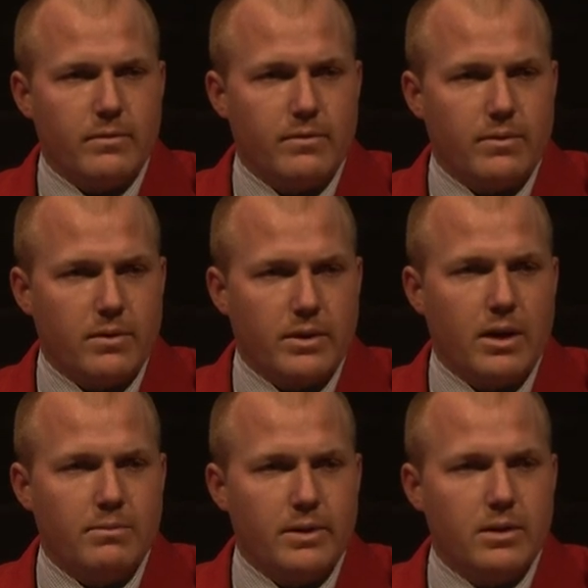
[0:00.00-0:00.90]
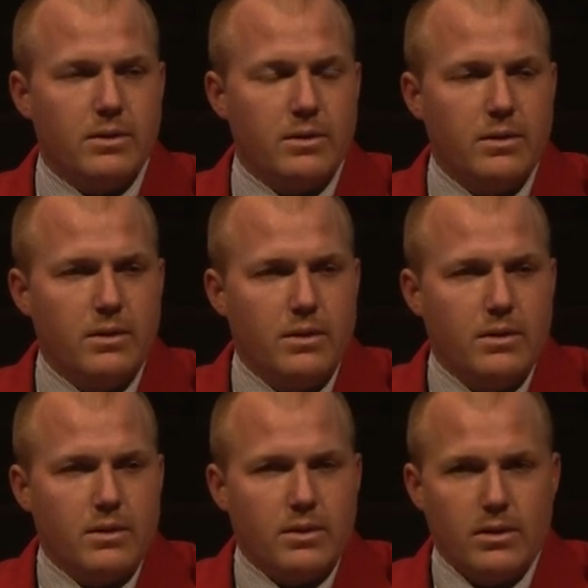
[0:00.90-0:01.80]
for, again, being
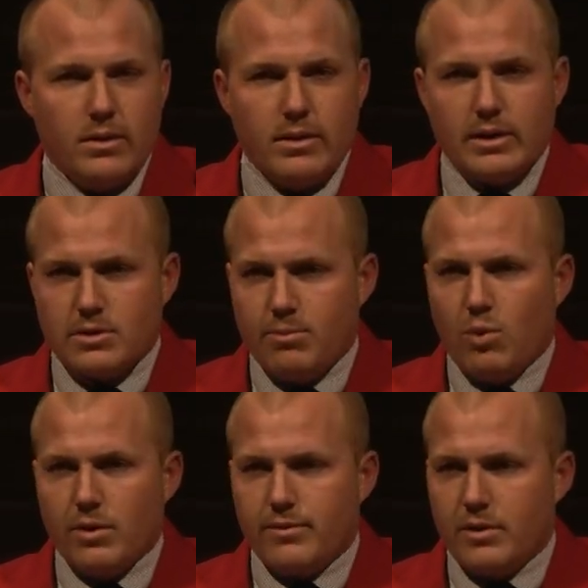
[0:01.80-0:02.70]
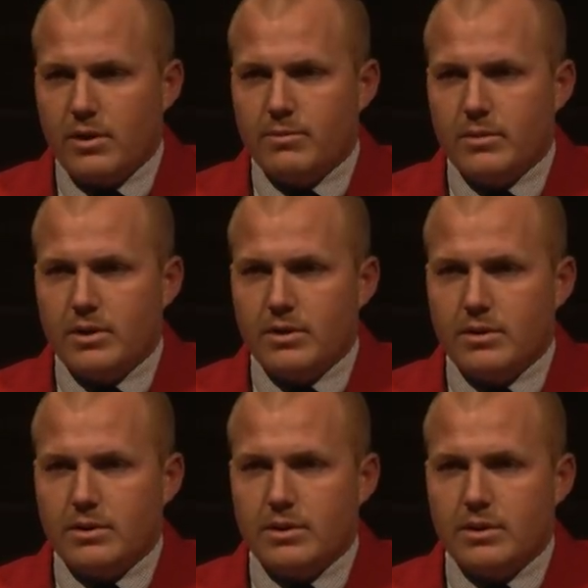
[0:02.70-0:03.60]
that support for him
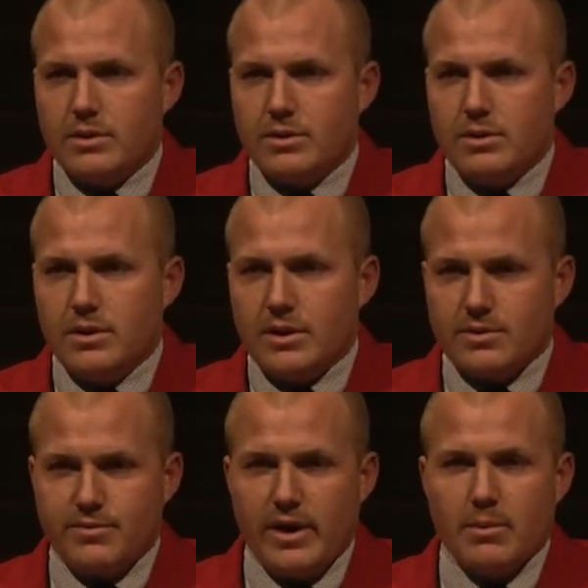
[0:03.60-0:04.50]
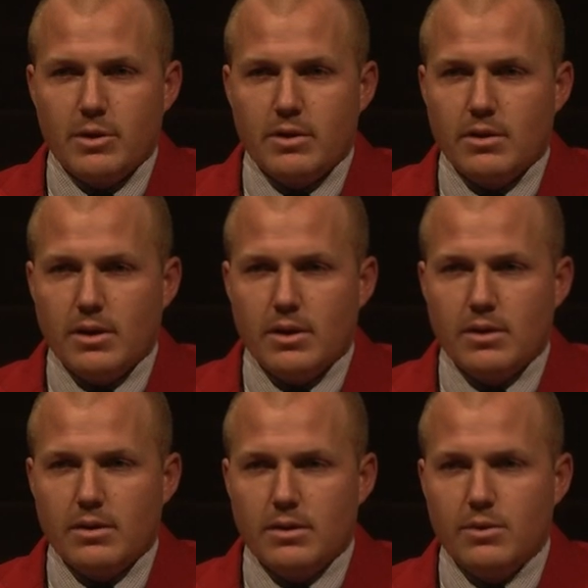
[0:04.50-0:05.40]
as a family.
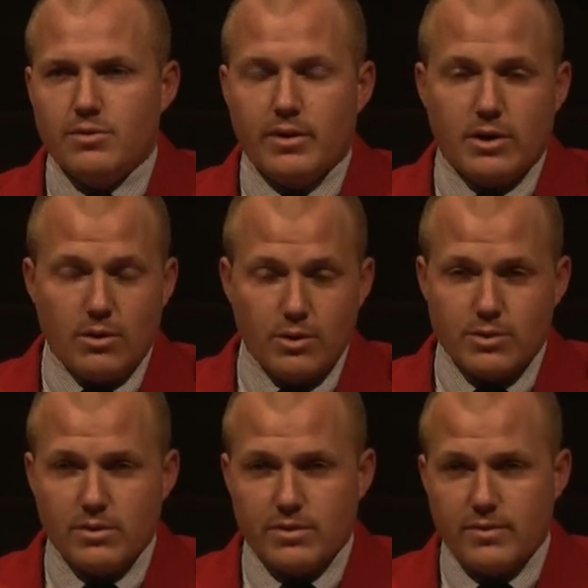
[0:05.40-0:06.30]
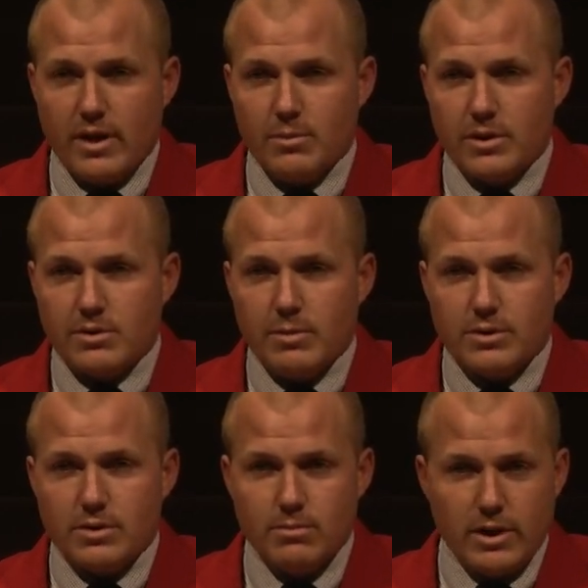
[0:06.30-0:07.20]
He was very close with his family, as
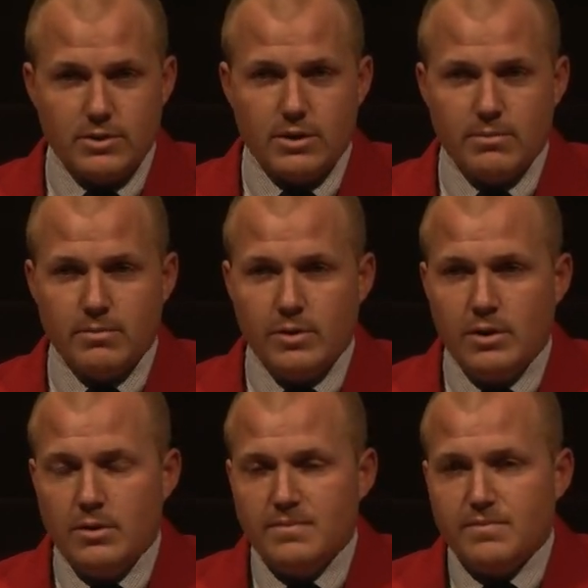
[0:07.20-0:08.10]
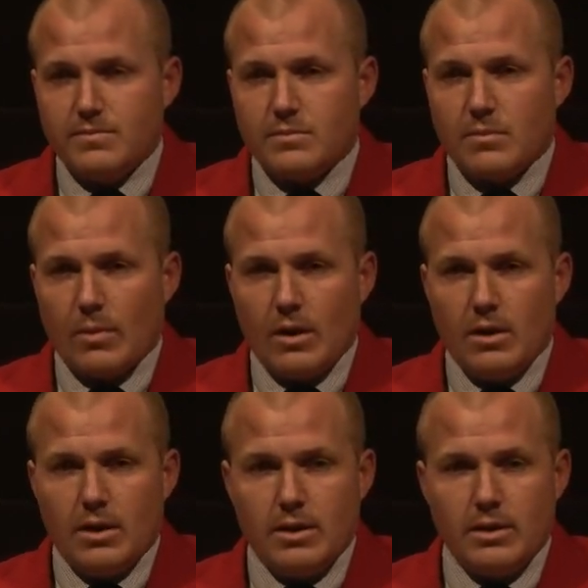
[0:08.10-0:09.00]
mentioned by Jim.
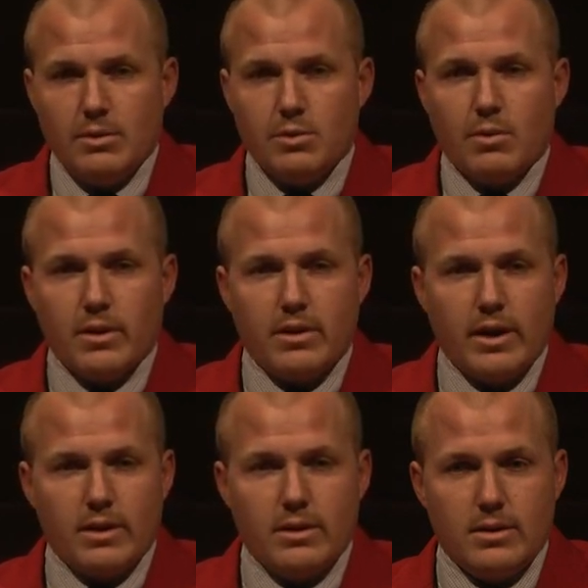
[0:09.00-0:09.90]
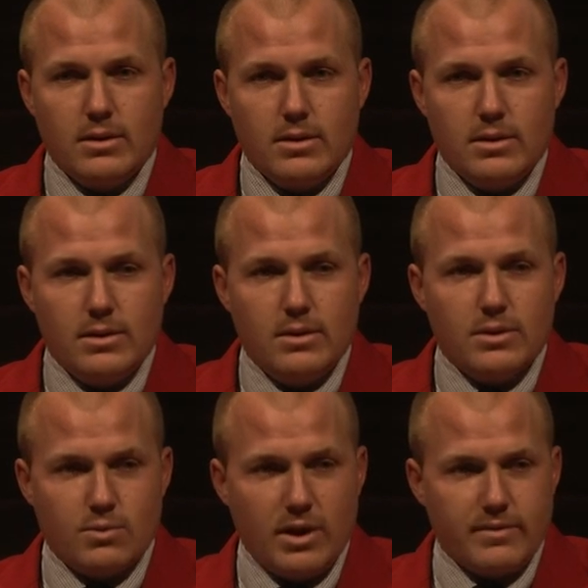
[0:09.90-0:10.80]
He would want to thank
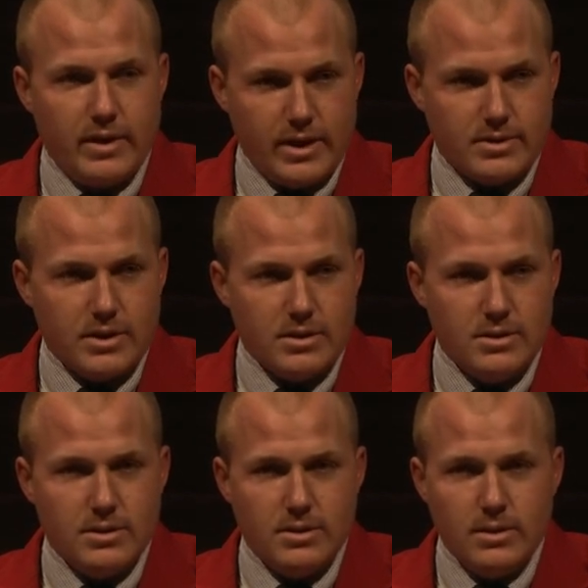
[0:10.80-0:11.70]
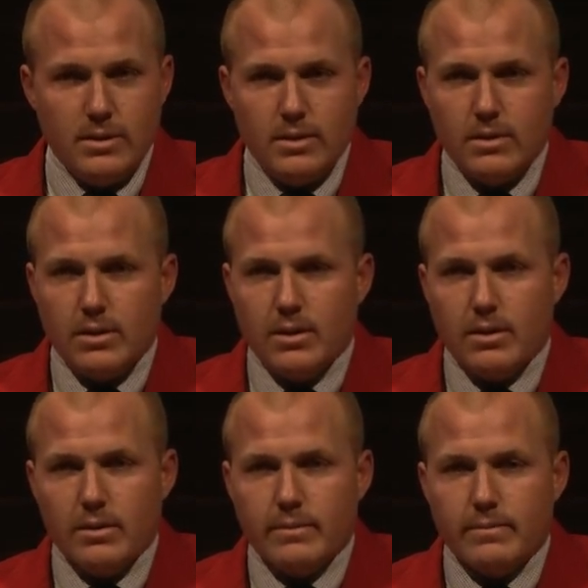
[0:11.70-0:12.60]
his wife, Nancy,
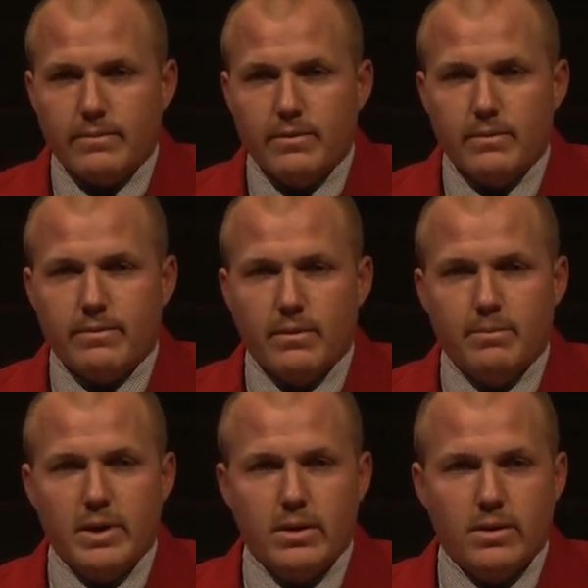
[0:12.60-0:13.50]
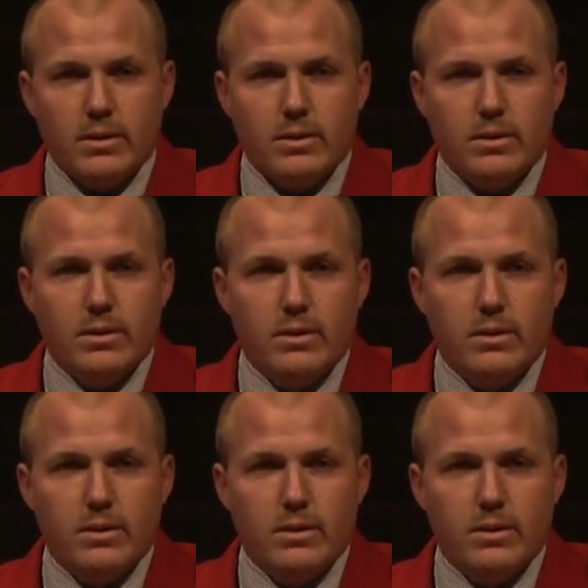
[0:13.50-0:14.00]
for being